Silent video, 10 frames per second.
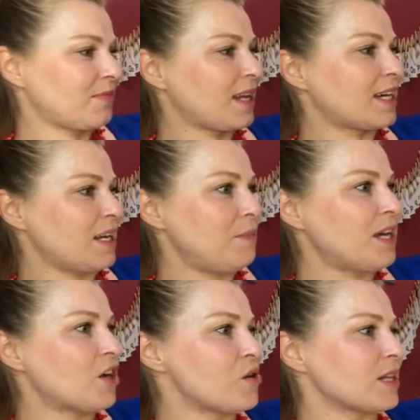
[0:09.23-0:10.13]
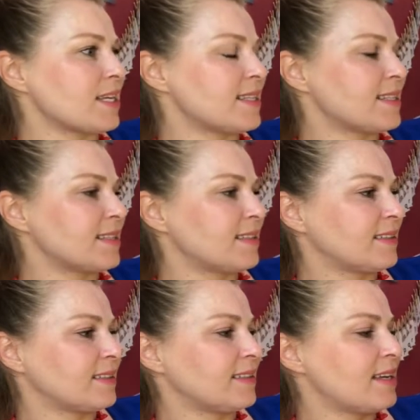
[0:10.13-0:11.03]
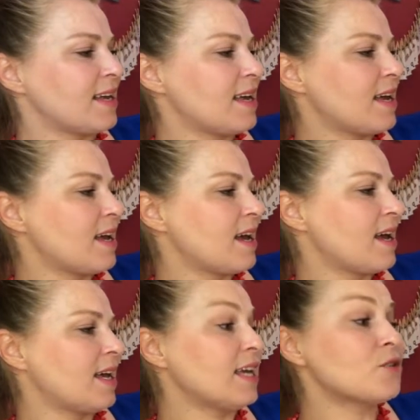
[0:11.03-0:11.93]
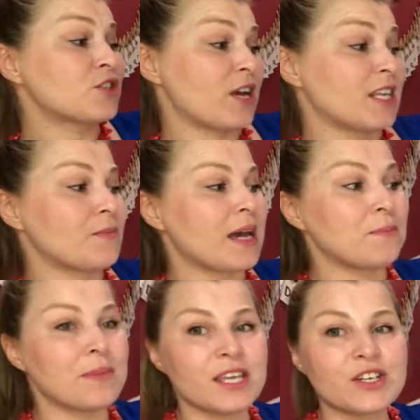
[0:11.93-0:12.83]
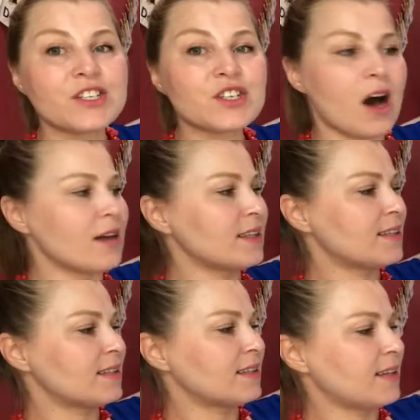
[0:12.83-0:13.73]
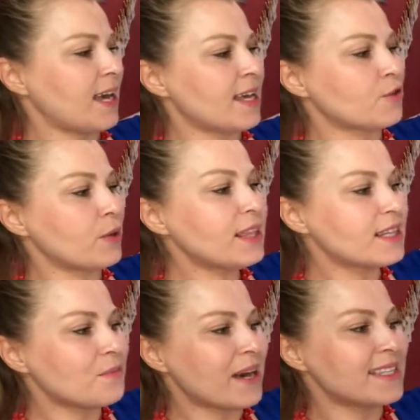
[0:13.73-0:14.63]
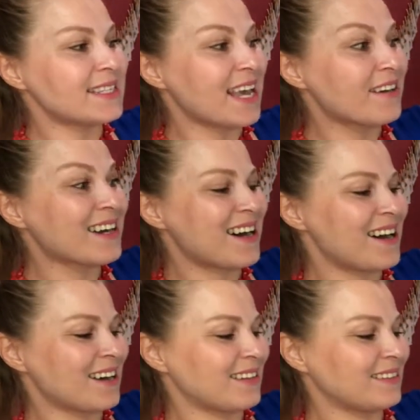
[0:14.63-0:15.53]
Creepy Crawlies, illustrated by Peter Scott and written by Sarah Kahn.